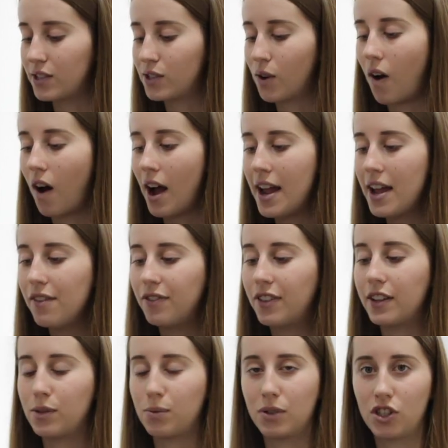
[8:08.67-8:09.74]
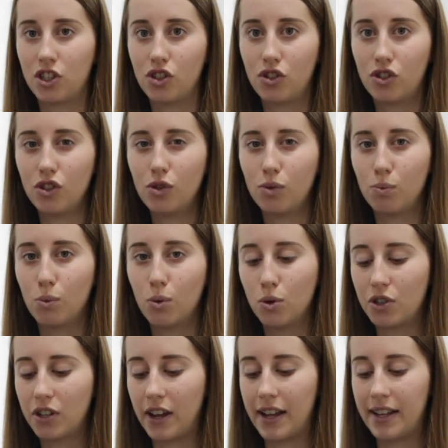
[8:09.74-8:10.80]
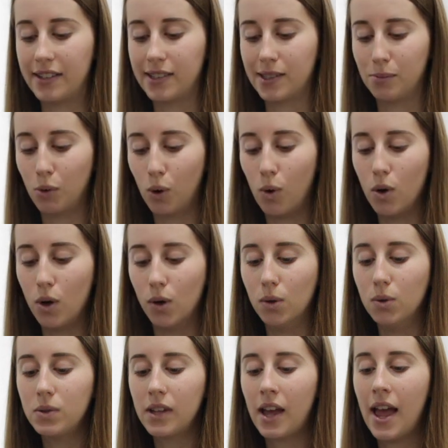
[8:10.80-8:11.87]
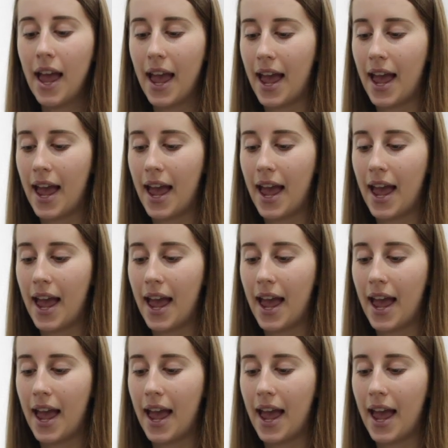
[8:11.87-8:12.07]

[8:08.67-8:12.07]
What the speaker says: So I have this, which is just water and some oils,